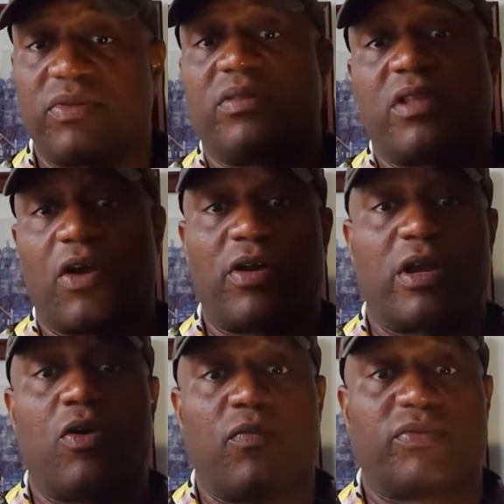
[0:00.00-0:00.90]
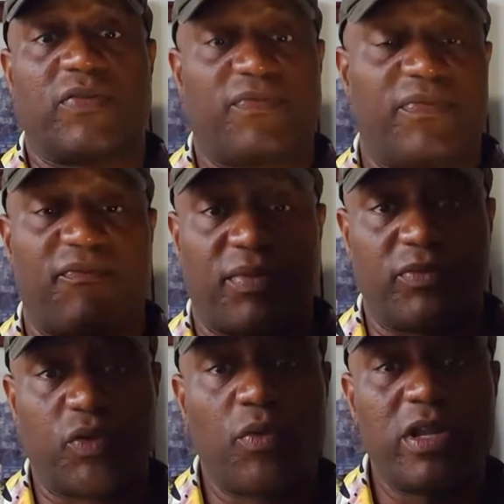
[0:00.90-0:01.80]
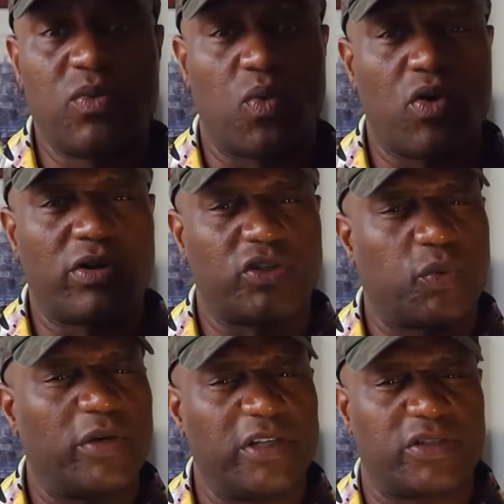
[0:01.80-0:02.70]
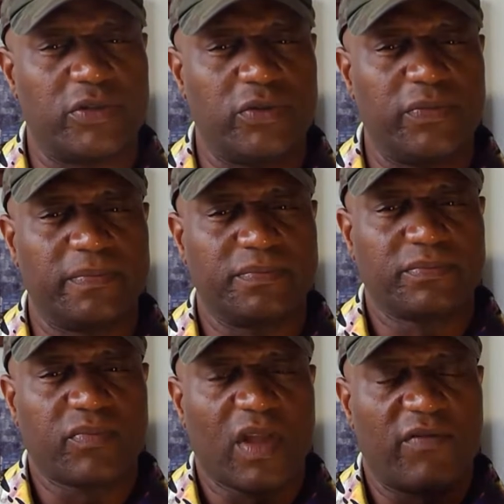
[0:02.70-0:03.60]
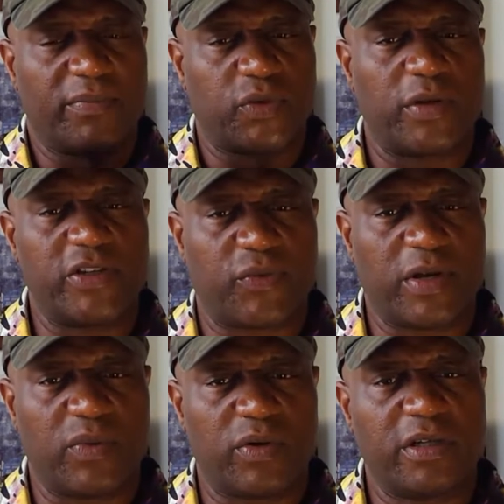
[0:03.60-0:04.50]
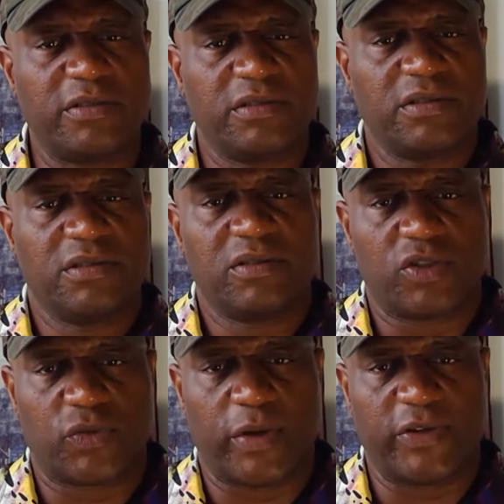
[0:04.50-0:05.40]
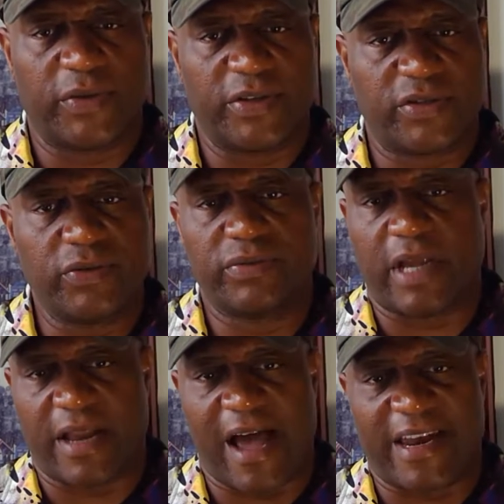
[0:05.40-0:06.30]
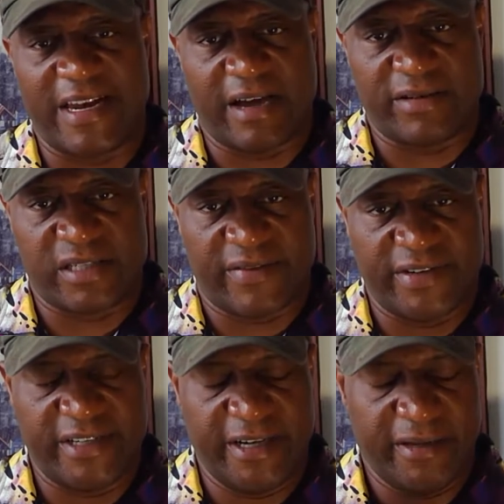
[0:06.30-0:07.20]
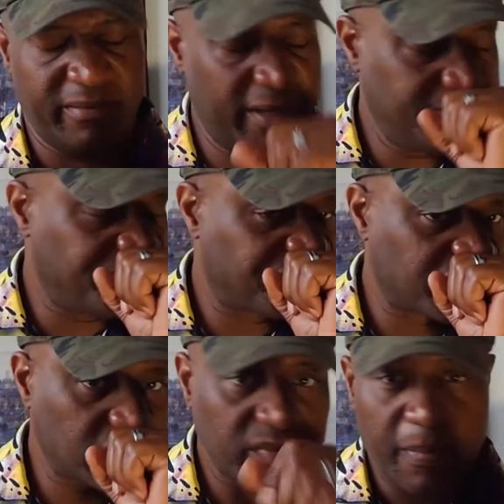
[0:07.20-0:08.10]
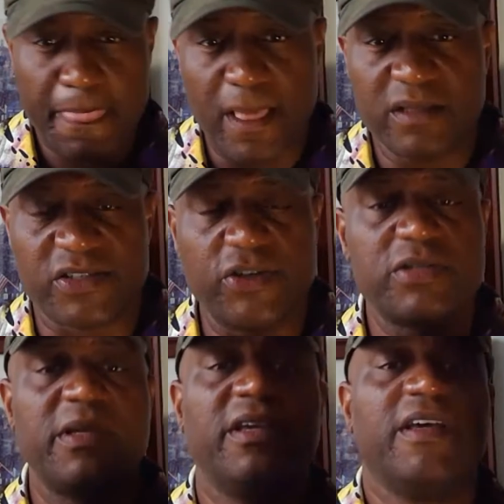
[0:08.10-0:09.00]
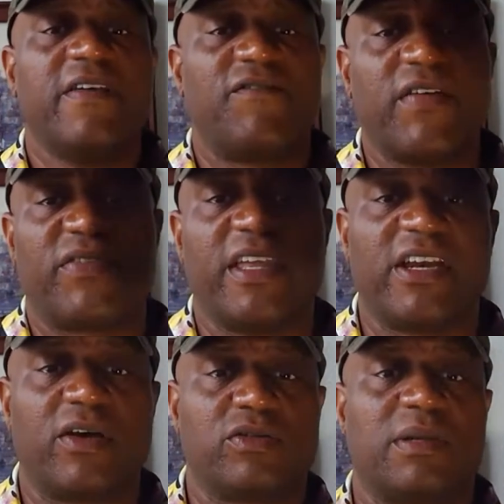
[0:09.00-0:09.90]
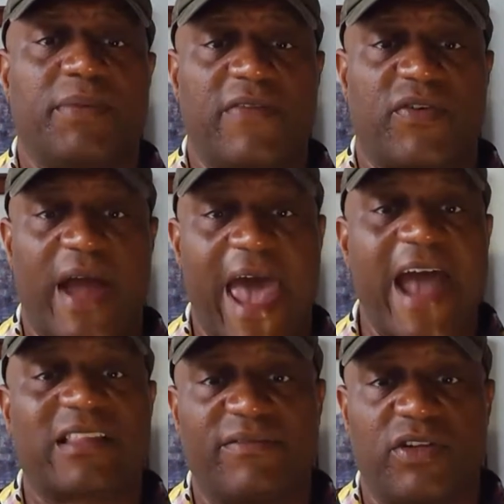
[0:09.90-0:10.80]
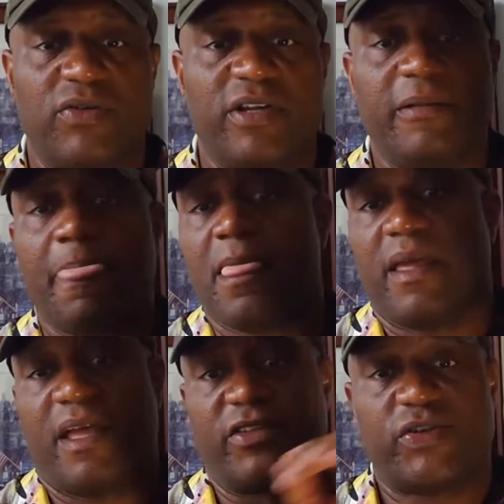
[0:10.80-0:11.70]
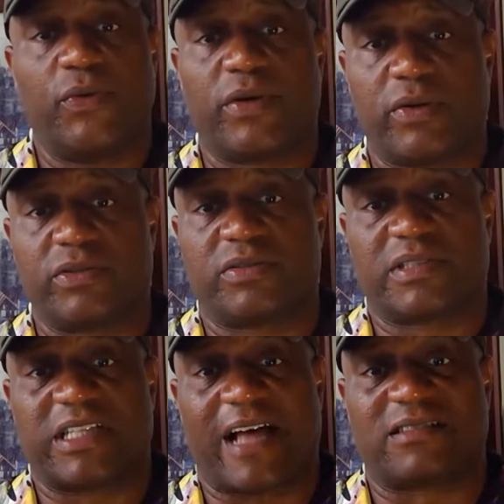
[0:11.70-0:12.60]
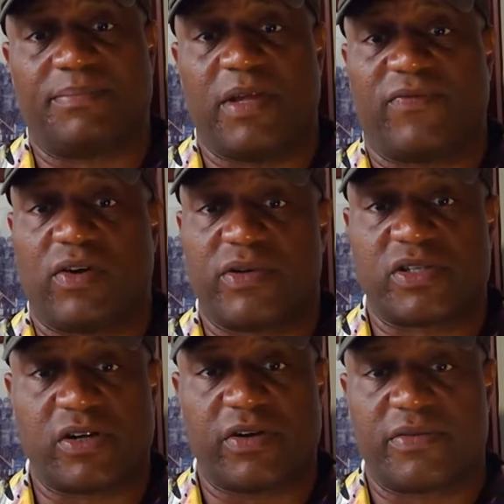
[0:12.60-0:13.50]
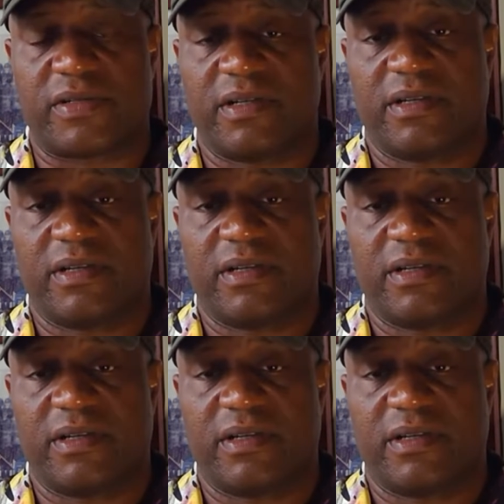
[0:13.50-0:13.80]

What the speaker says: they're going to go to from 21 or 22 from 2021 to 2022. They're knocking it down to 17. Excuse me. 15 of those will be for active duty, and 2 of those slots will be for reserves.